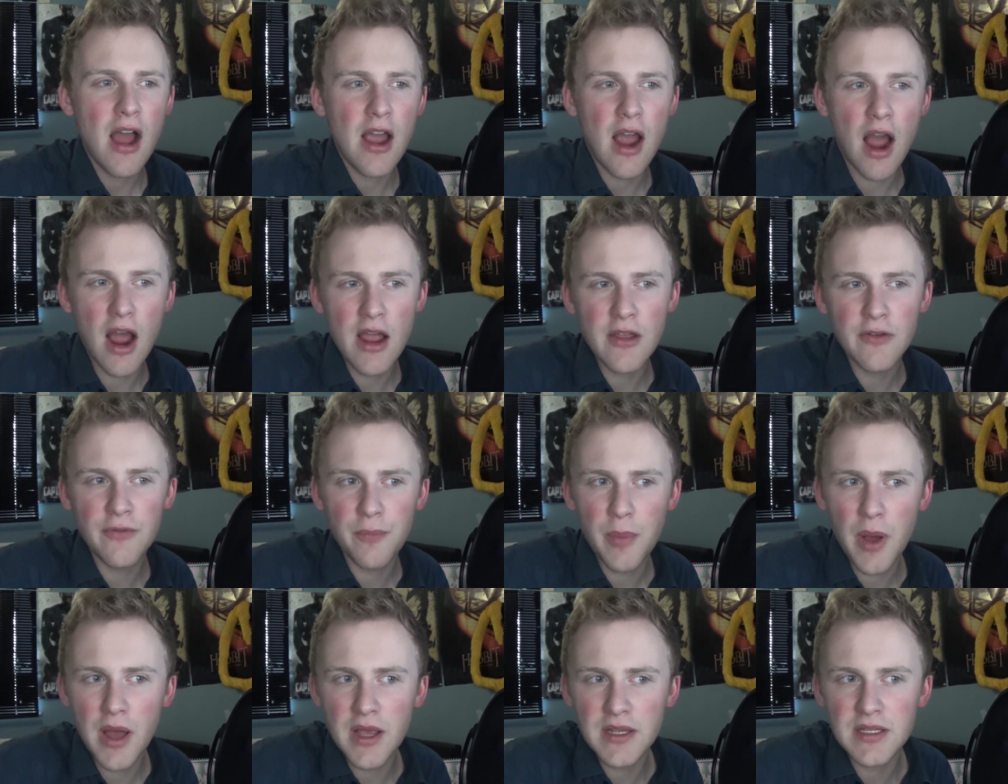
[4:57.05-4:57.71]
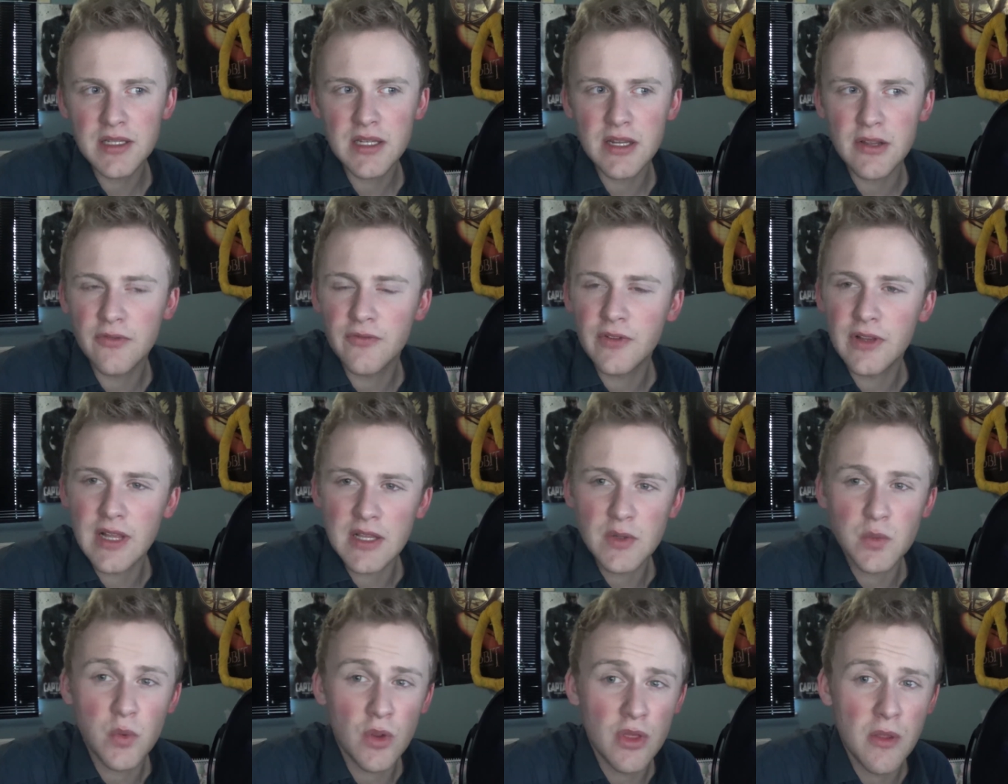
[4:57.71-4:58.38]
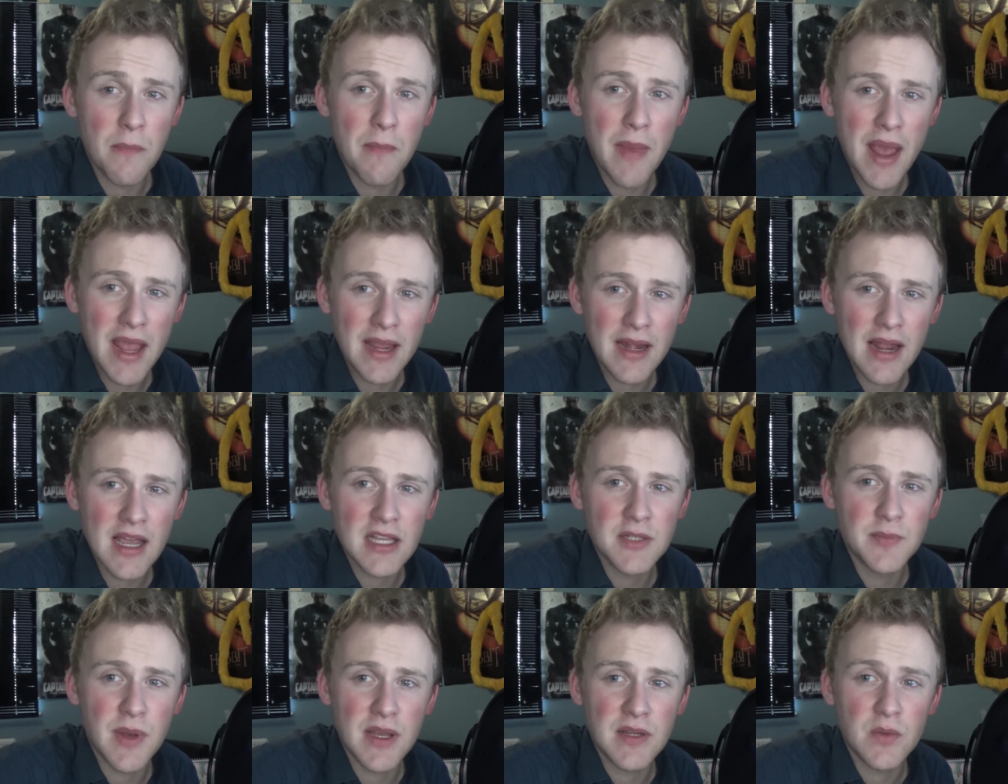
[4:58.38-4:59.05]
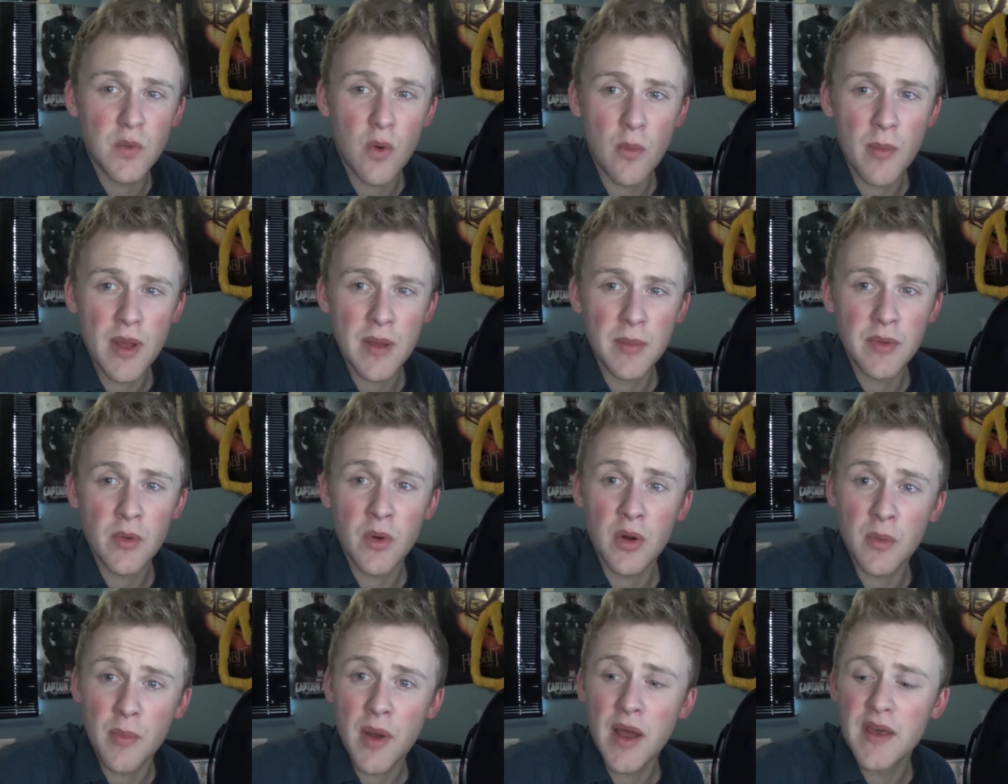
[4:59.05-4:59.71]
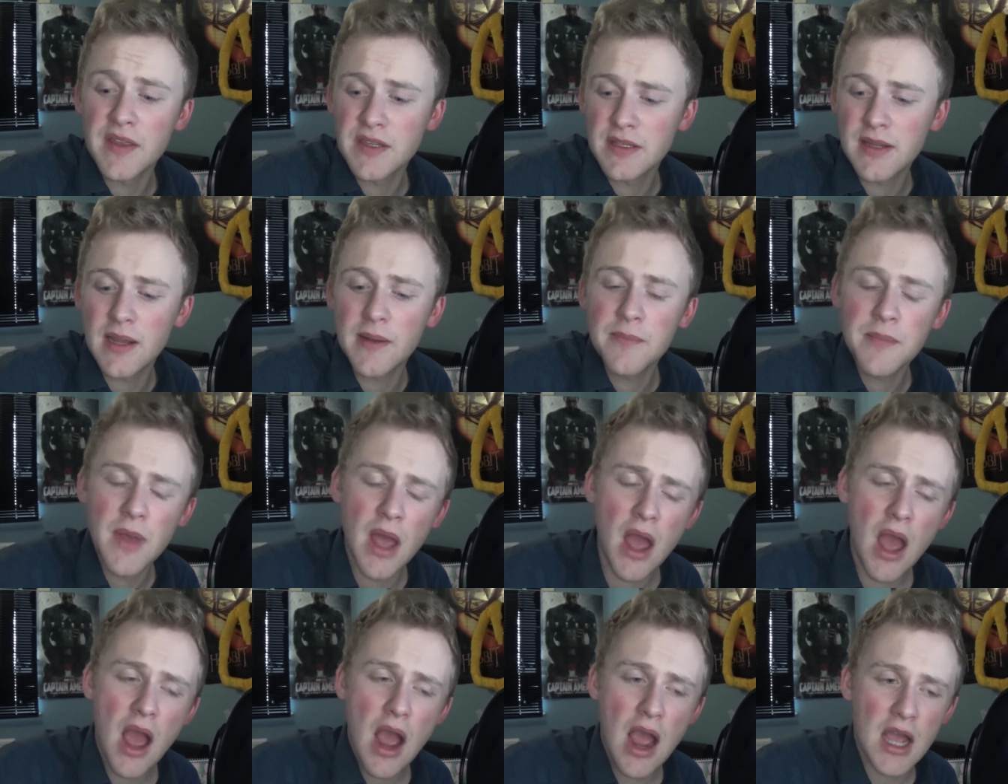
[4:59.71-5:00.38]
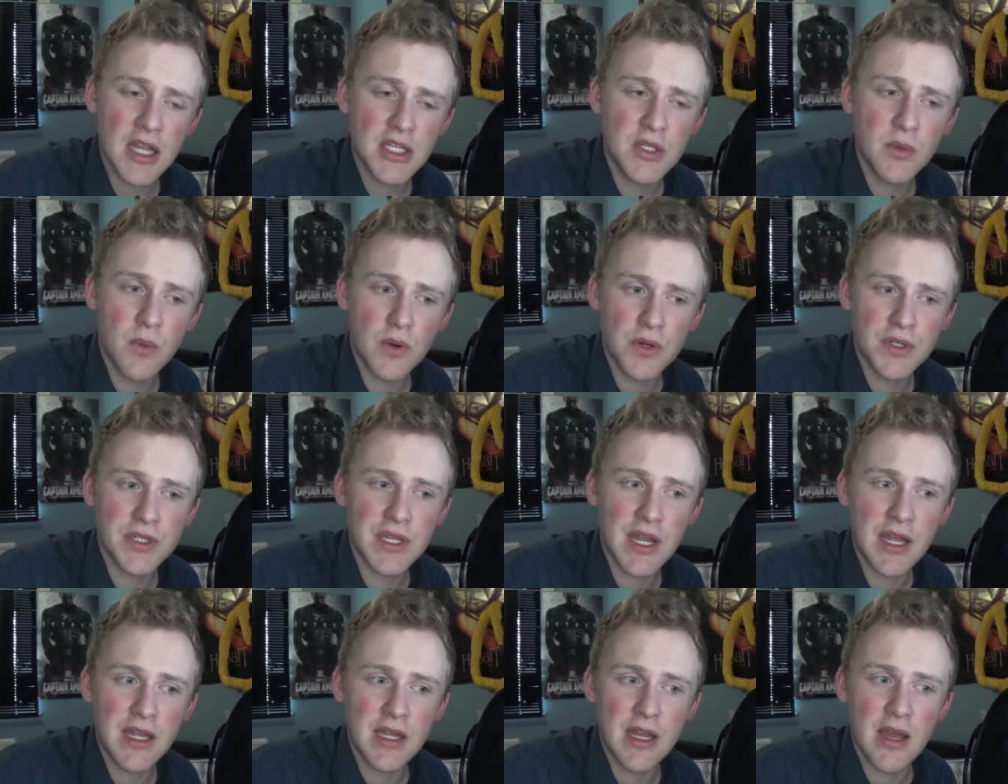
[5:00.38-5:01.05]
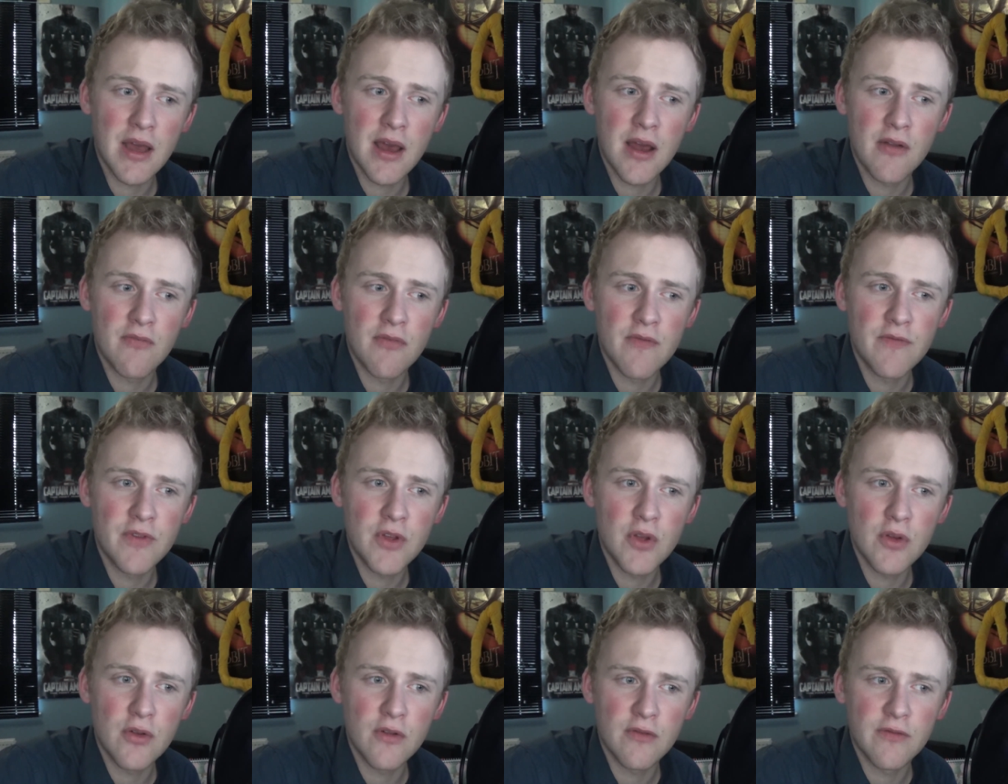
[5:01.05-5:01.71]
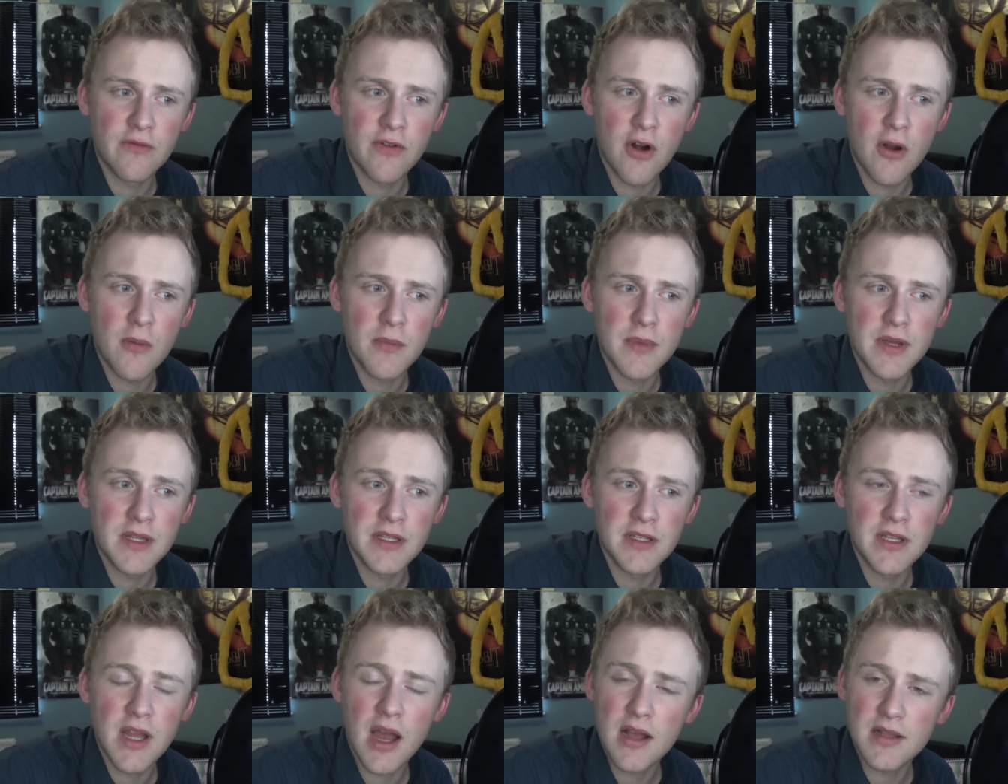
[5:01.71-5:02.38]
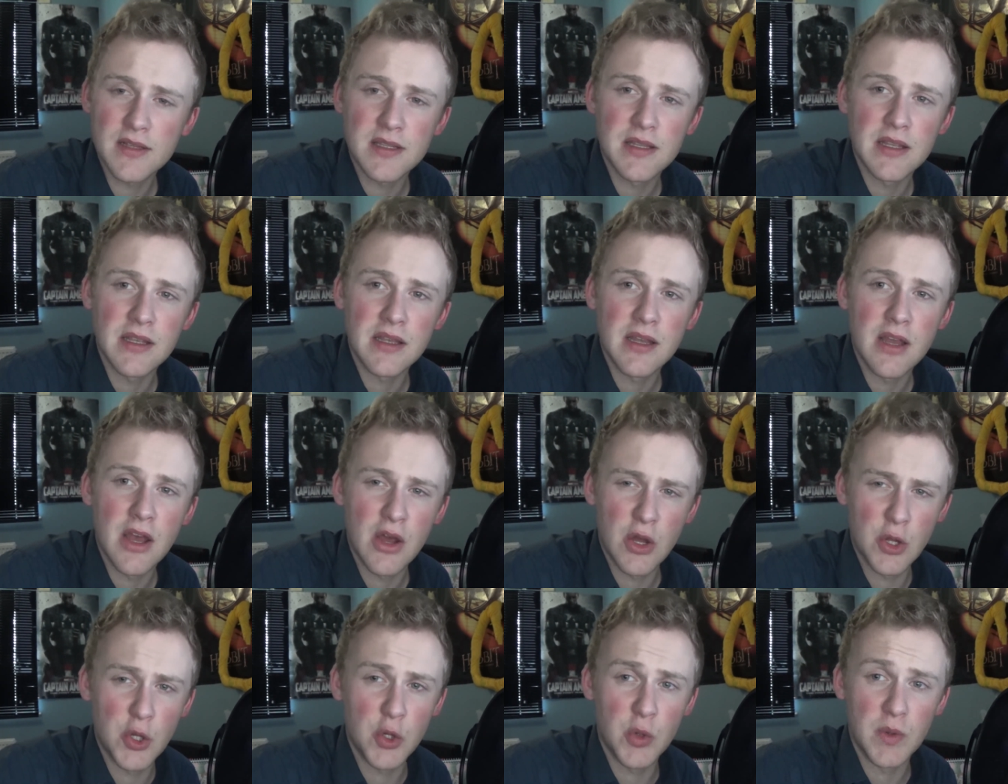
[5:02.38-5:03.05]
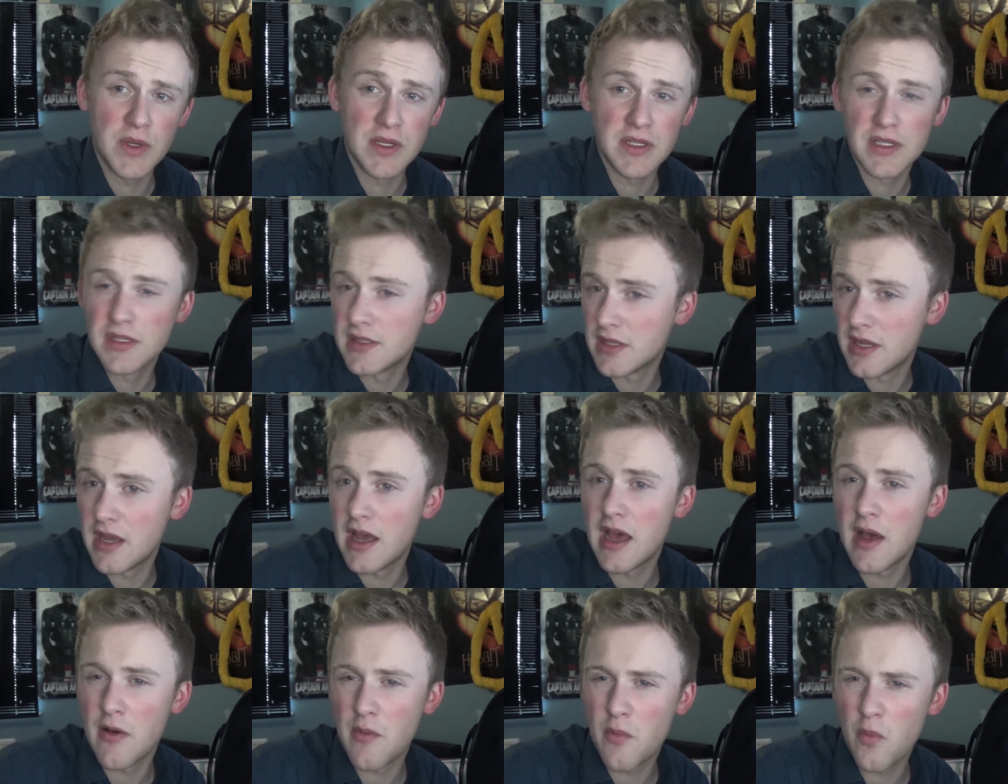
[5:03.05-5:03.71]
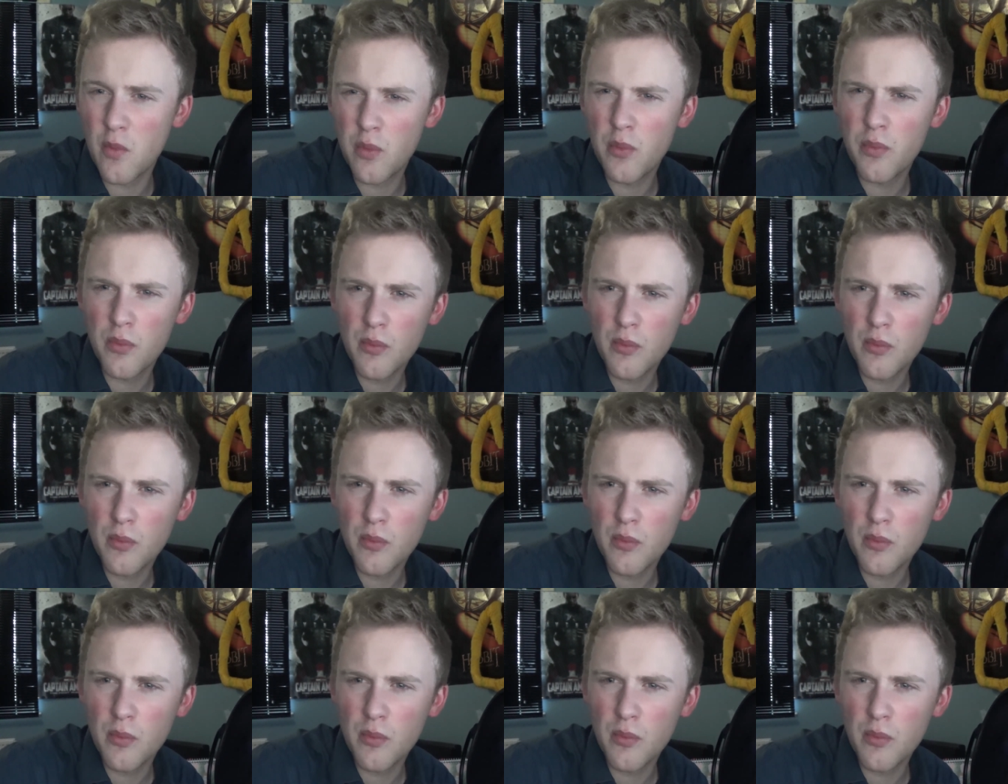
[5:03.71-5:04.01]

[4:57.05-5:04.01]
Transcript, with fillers: I, I, personally think that's one of the main aspects what made me want to buy this game. I actually watched a uh, review from Yahtzee, uh, who is uh,